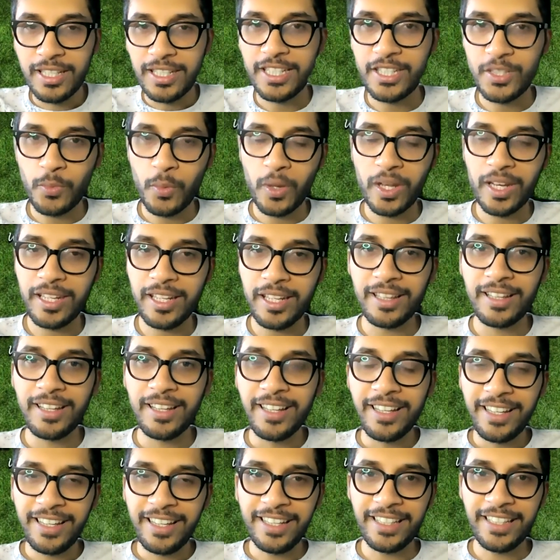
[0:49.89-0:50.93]
It's one
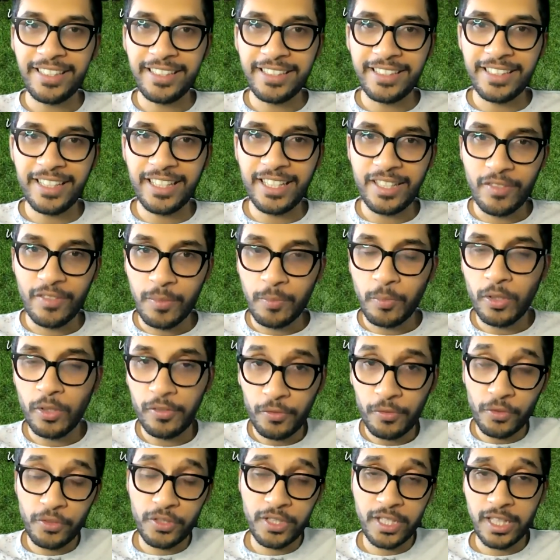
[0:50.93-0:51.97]
0 and uh, Liverpool,
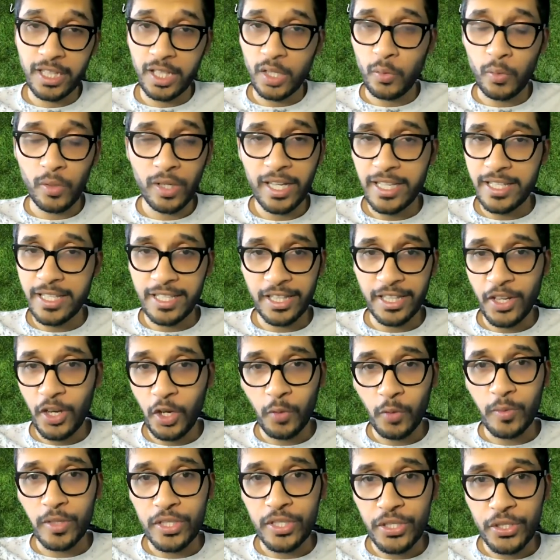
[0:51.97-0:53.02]
of course, get the equalizer. They
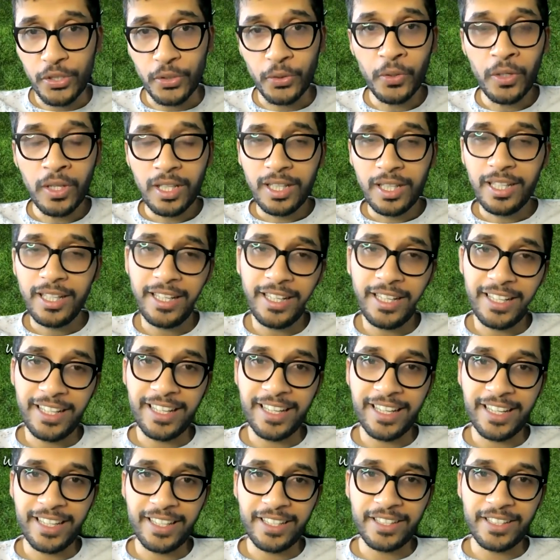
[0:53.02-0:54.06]
always do
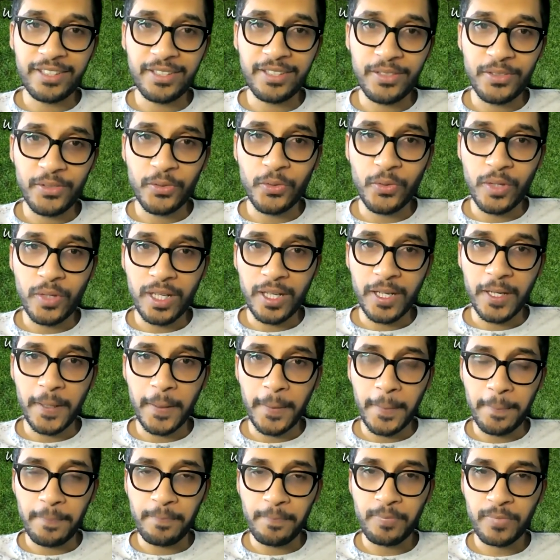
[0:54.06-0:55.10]
uh, through
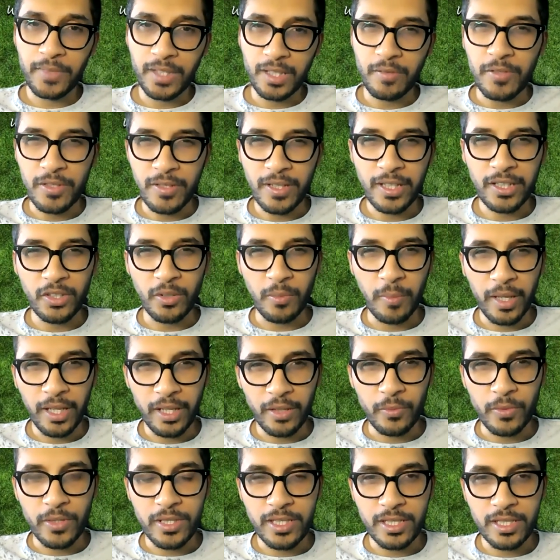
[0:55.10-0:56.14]
um, it was Sadio
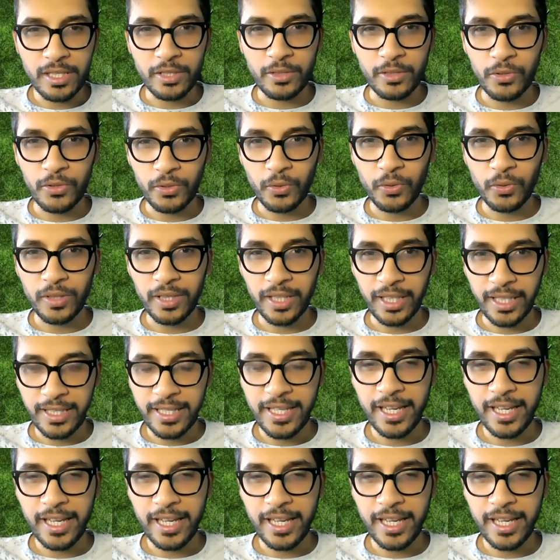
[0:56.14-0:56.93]
Mane, wasn't it, who scored that?